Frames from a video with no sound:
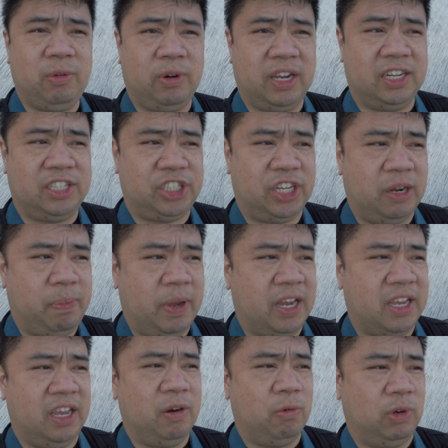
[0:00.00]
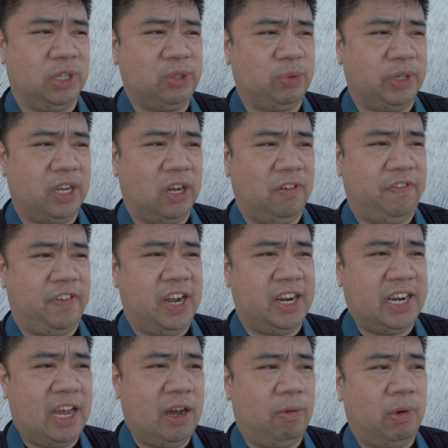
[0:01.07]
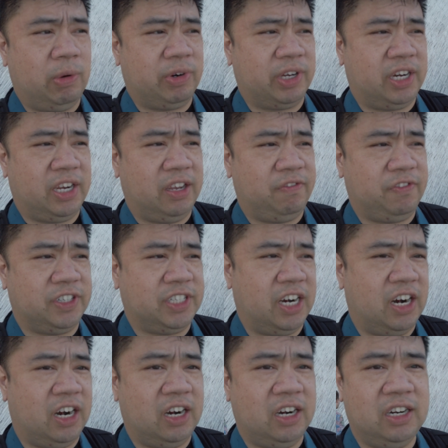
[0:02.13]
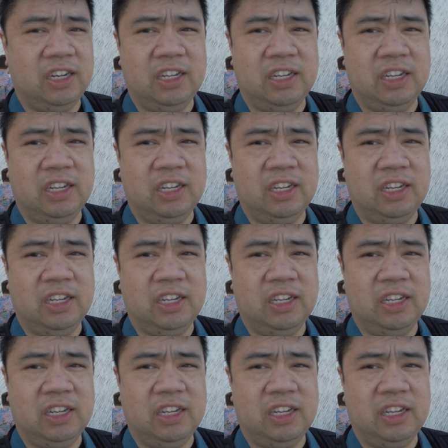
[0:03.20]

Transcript: we're gonna check back in once we go find out what we're gonna eat for dinner.